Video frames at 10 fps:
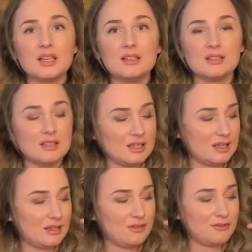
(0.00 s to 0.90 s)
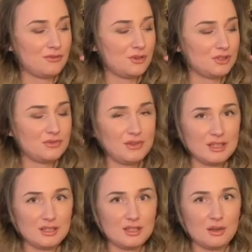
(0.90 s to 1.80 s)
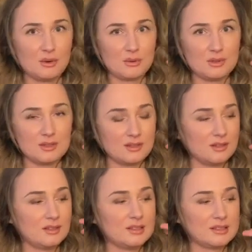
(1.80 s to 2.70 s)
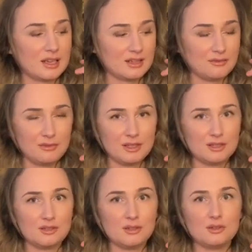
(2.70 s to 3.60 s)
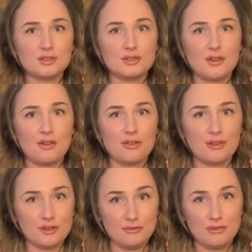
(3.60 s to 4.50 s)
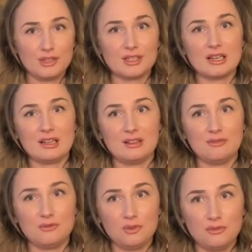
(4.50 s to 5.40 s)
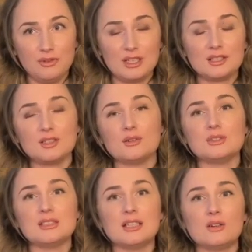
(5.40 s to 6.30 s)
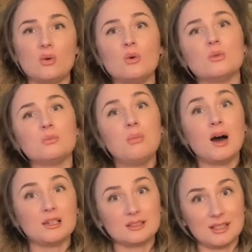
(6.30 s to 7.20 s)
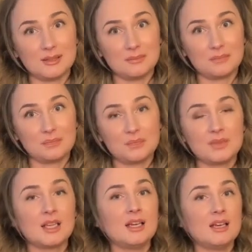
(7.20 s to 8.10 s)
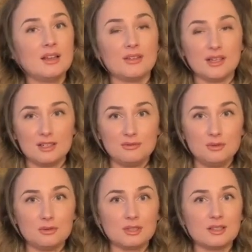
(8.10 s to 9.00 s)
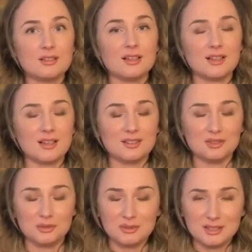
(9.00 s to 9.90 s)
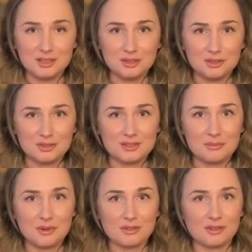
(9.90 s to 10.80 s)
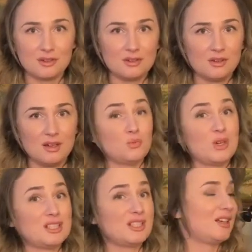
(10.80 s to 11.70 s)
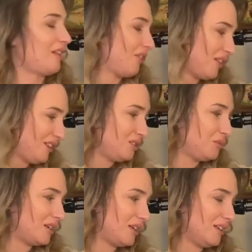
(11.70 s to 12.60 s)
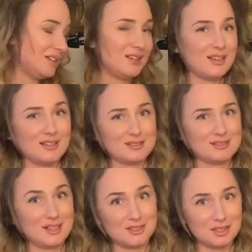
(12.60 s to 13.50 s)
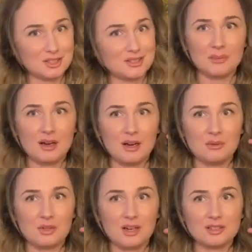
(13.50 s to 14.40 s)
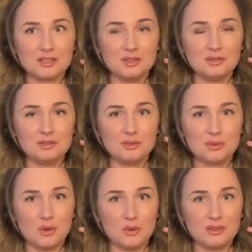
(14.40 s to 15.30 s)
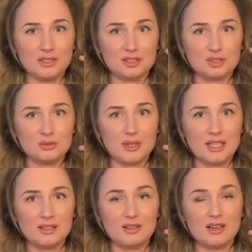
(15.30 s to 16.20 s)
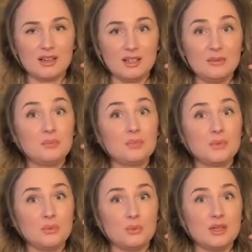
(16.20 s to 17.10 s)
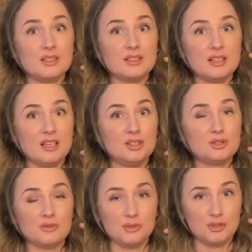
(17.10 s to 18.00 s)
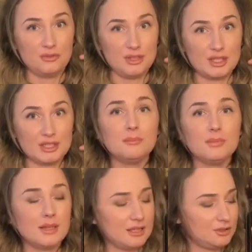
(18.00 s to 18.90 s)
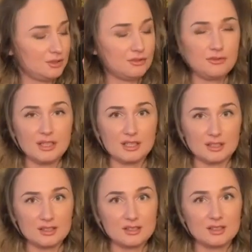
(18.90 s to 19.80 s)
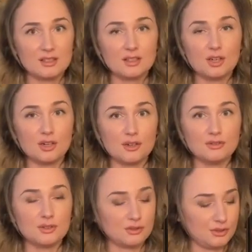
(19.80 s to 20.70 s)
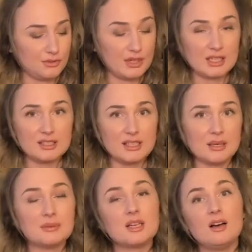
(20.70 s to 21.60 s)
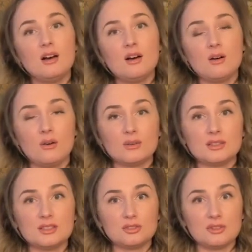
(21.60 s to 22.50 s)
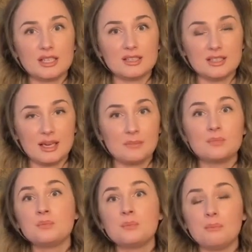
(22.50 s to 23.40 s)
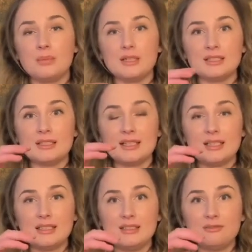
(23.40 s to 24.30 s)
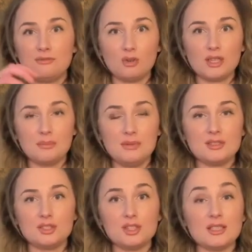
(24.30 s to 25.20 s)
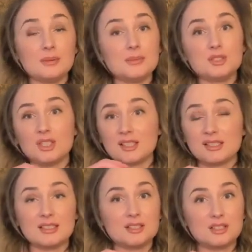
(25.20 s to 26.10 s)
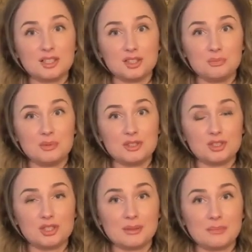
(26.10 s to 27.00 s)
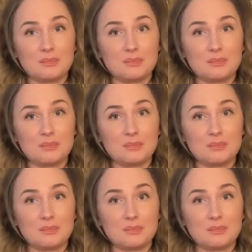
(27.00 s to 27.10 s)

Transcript: the first finger notes, second finger notes, third finger and the fourth finger notes, they're all parallel. Therefore, again, you will need to use the mirror. Watching this way is not good. I will ask you to draw the straight line with each of your fingers. Place your fingers curved on your fingertips on the string D, but not in a falling position, just in a touching position.